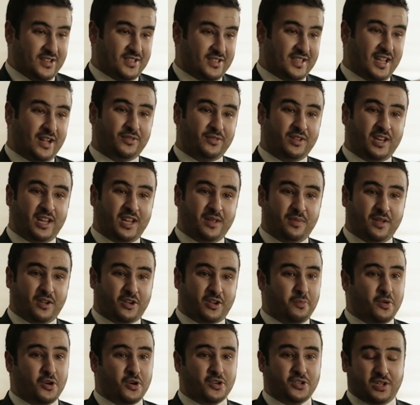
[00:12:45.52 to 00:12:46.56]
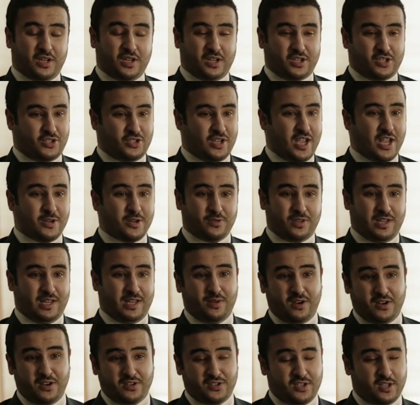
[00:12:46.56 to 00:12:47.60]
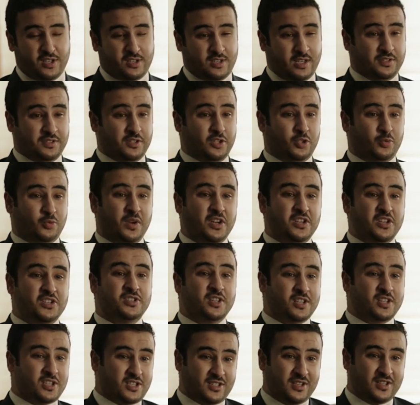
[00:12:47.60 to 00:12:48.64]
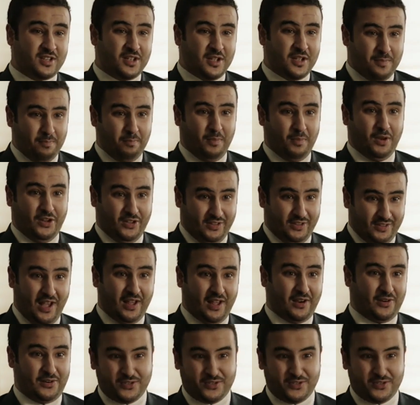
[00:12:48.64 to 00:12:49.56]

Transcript: Saudi Arabia commercial exchange with Lebanon is $626 million.